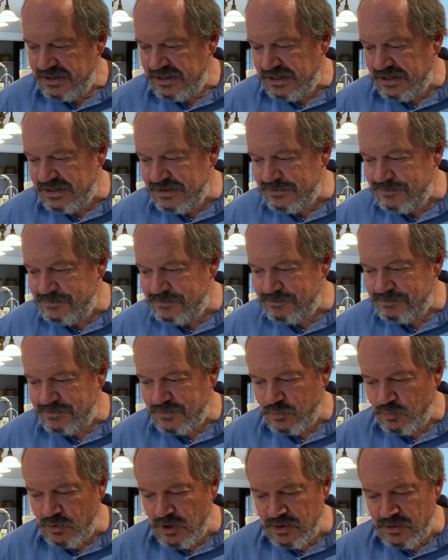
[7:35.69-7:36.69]

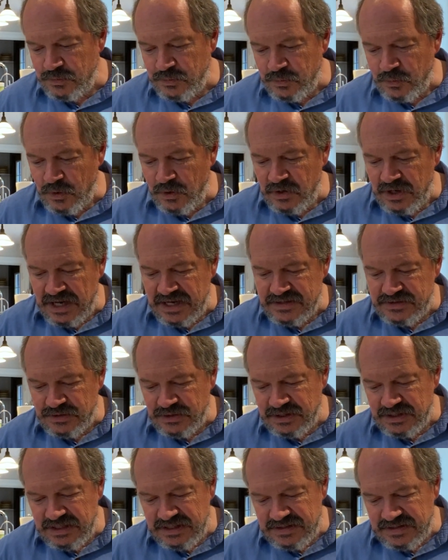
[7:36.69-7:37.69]
Ronald
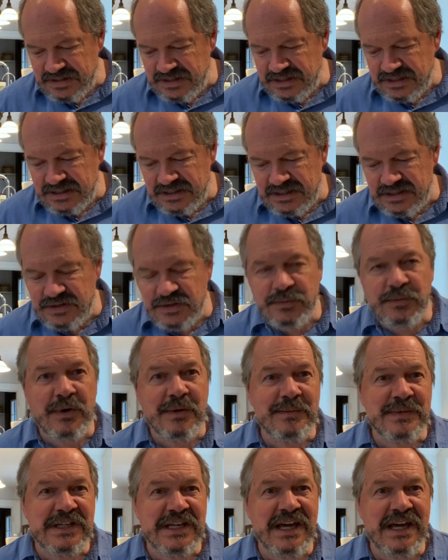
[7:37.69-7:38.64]
Rolheiser is a Roman